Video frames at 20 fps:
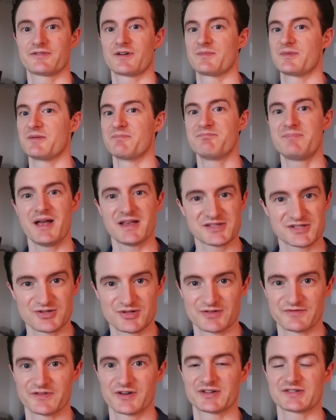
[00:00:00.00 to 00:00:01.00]
from the best
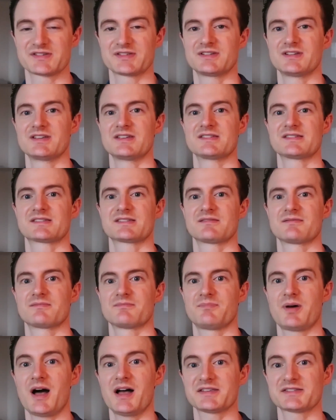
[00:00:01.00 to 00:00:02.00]
universities,
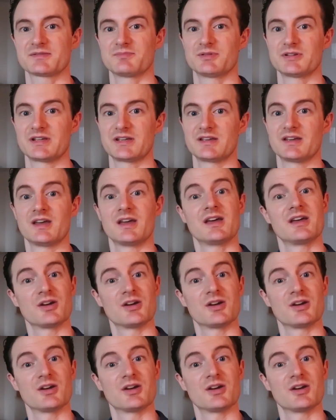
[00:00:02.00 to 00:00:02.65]
possibly